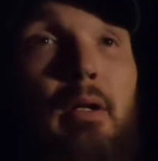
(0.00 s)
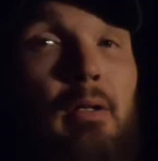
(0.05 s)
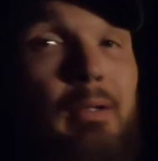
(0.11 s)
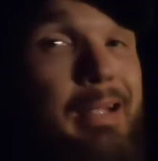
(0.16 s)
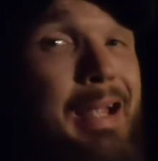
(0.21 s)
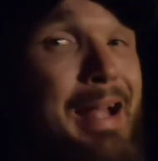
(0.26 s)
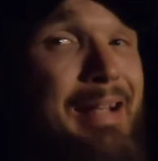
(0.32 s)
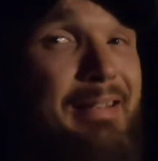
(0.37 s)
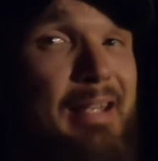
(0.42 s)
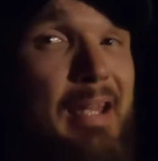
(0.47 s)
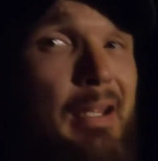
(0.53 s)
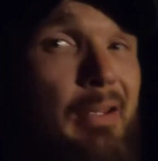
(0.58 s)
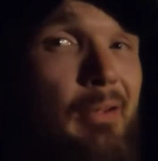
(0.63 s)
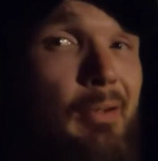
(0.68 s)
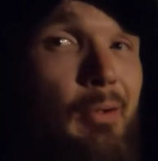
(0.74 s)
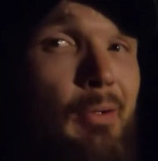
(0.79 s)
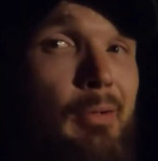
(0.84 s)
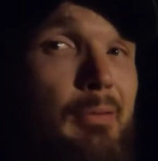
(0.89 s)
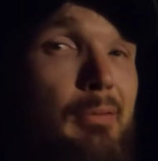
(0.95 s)
Our cats can't
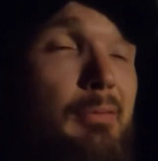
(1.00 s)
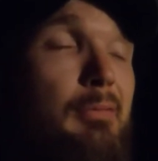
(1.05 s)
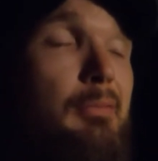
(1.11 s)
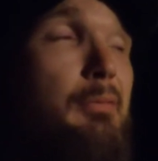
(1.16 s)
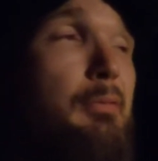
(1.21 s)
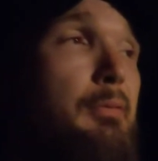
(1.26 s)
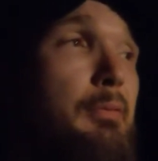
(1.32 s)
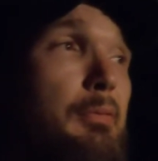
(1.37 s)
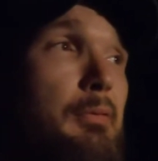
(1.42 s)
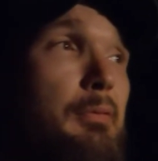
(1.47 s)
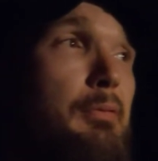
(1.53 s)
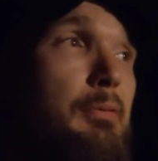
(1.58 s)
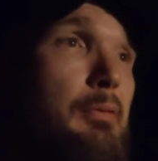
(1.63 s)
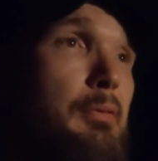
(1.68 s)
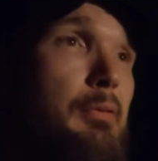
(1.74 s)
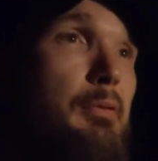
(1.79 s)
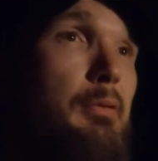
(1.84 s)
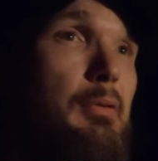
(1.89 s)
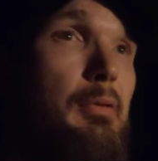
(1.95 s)
do it.
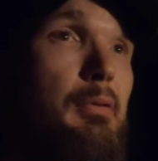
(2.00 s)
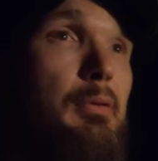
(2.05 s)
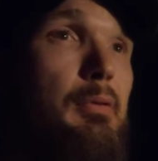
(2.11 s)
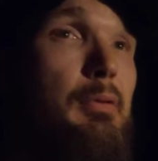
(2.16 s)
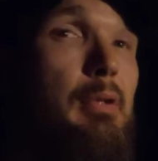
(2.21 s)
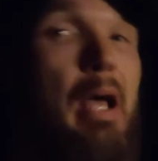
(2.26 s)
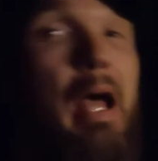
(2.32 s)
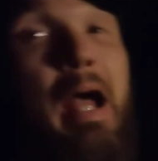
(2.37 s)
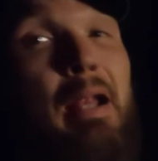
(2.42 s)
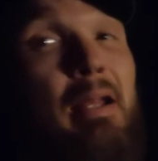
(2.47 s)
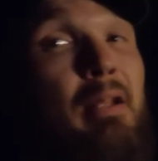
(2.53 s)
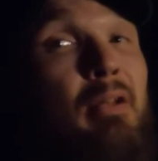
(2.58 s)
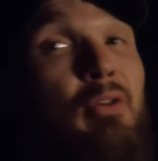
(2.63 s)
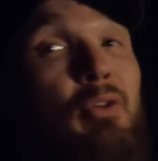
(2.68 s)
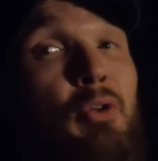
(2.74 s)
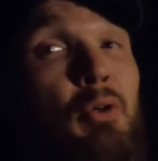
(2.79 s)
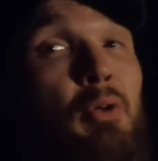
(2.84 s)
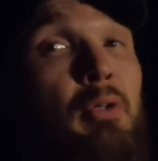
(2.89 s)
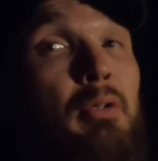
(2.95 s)
I
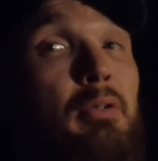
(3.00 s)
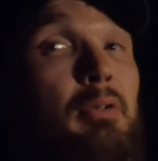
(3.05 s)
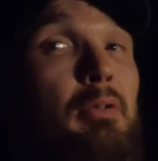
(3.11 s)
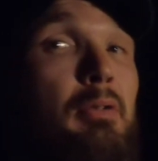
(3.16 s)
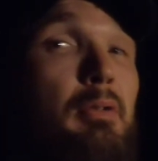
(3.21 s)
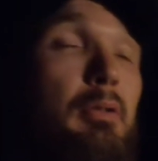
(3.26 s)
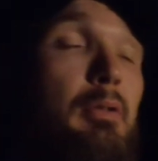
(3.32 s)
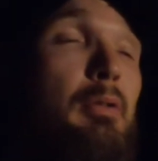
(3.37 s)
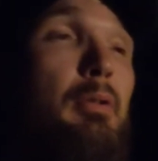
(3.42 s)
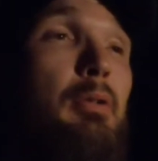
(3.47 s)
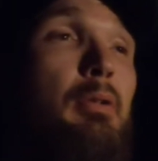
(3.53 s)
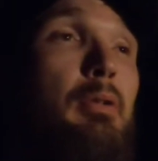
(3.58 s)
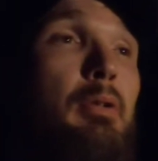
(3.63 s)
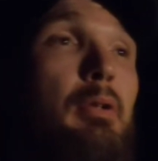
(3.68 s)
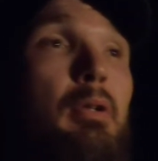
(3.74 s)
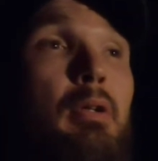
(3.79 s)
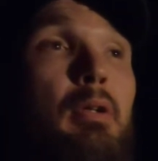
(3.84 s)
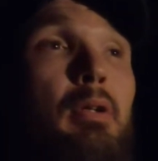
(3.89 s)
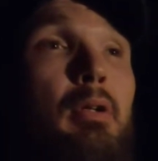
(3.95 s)
didn't do it.
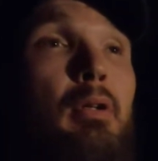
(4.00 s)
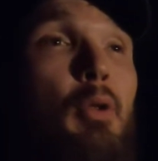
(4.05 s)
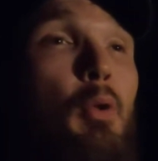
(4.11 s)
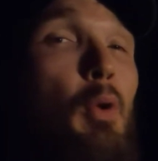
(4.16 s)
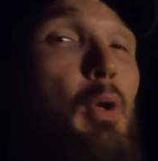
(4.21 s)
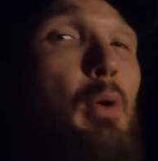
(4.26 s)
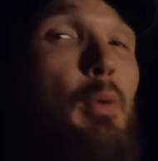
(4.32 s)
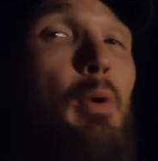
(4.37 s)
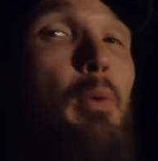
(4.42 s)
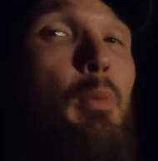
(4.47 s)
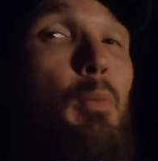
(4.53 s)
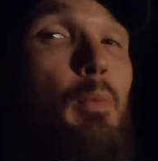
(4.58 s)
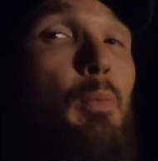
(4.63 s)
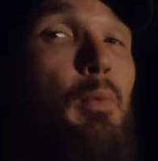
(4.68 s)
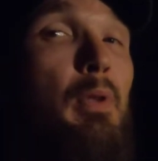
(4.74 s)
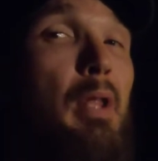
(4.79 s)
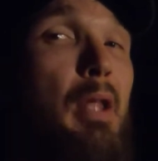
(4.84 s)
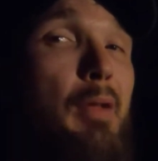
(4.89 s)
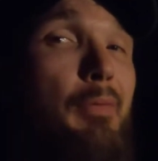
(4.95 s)
The only
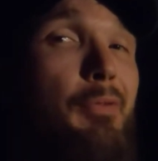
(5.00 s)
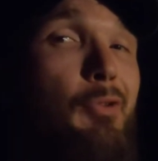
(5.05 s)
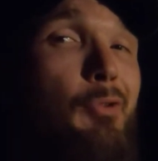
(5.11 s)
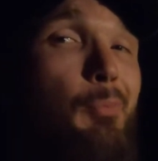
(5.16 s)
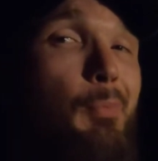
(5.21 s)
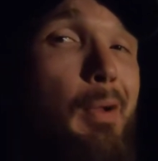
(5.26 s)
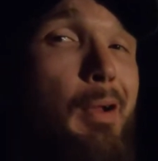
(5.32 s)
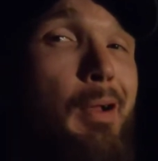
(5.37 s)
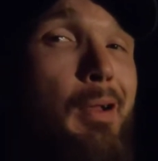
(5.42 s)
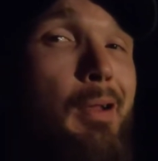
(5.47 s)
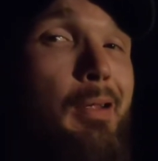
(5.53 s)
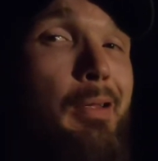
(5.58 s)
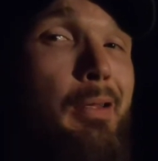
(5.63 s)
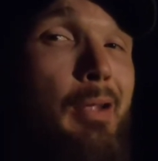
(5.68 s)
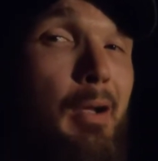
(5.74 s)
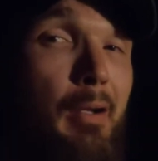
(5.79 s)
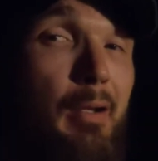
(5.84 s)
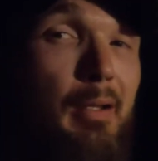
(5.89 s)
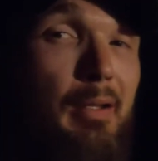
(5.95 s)
one left is my
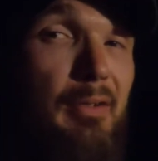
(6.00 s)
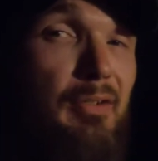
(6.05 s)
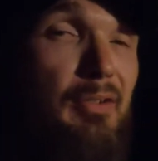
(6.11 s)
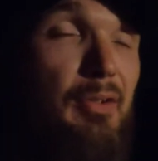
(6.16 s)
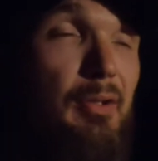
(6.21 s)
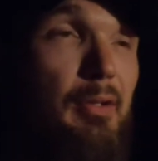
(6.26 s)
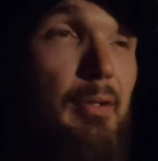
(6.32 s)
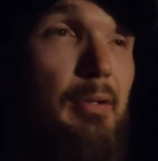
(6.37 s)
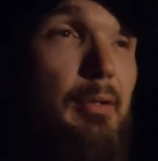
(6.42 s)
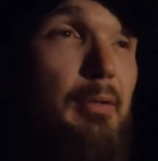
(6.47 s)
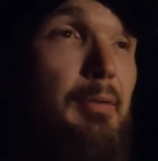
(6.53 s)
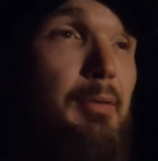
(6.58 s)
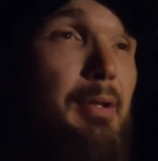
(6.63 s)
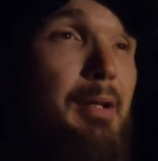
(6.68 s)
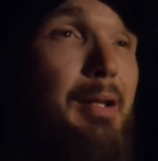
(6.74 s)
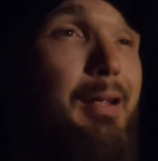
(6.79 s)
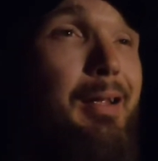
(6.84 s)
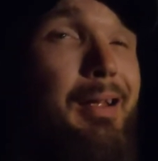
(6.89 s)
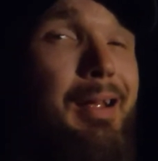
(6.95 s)
youngest.
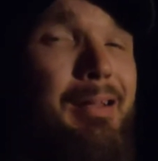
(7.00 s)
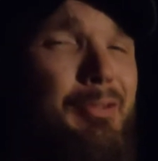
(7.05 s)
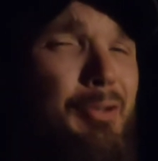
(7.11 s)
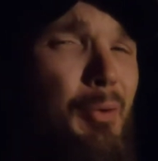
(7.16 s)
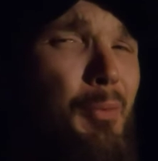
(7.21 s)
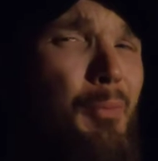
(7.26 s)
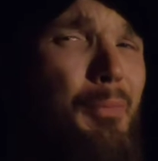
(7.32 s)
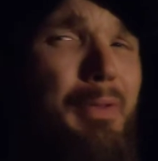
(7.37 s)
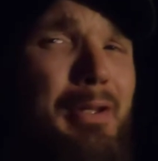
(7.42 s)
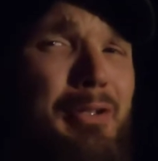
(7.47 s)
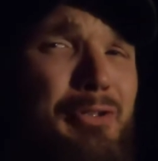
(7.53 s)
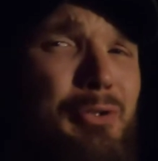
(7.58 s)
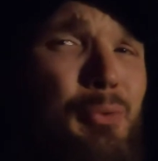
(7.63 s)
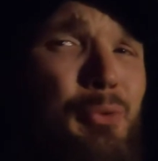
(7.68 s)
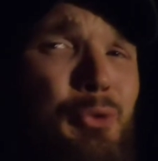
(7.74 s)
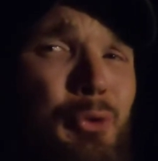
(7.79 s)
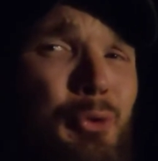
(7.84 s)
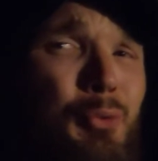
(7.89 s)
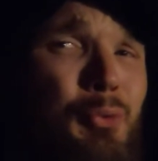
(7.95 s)
I don't think she
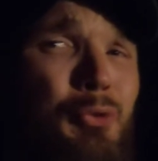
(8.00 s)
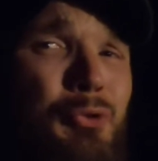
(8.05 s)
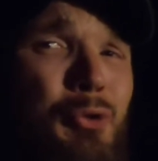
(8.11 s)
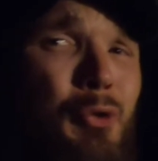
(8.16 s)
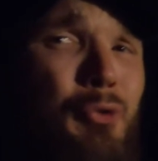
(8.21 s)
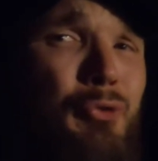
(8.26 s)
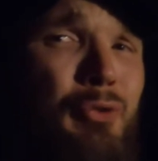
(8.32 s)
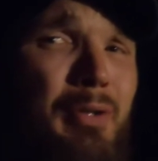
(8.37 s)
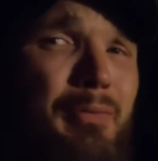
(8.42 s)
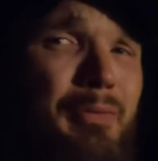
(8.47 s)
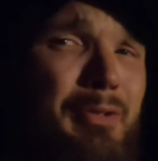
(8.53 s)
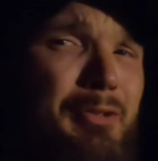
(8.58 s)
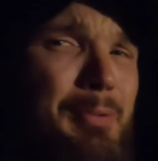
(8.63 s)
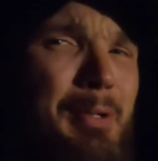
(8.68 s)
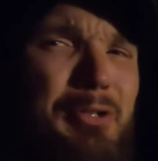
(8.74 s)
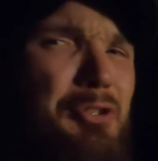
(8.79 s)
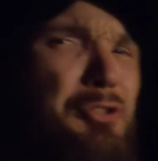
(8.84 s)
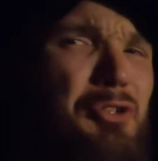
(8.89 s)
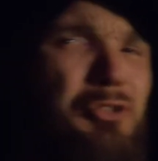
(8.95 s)
would turn on the toaster oven,
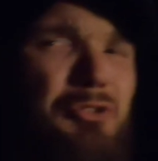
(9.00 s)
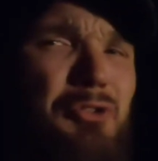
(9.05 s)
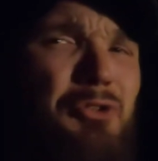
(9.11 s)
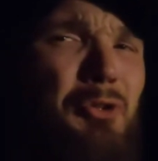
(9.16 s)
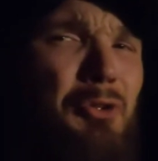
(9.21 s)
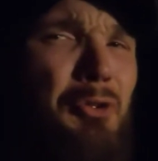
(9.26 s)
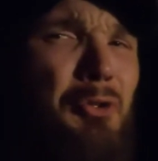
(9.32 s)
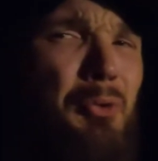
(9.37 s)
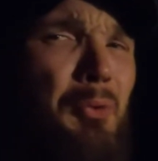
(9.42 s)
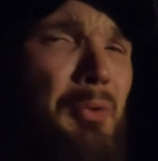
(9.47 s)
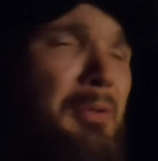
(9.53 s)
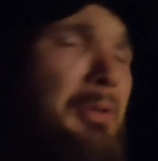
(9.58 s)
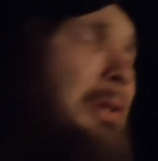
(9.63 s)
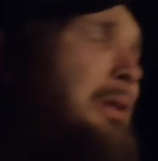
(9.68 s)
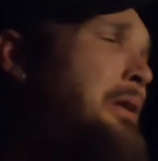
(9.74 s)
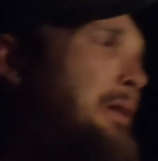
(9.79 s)
especially just to turn it on.